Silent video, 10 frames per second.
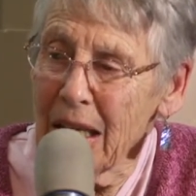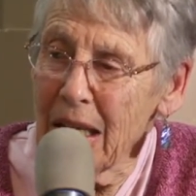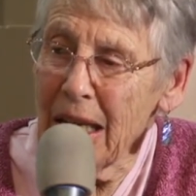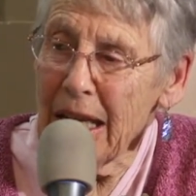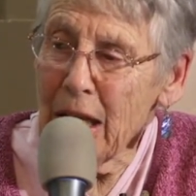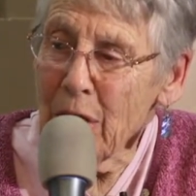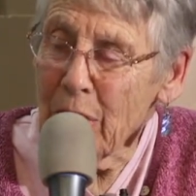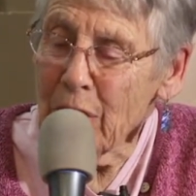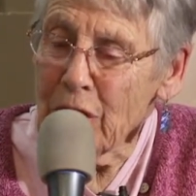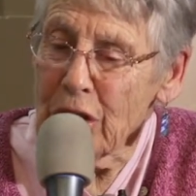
later,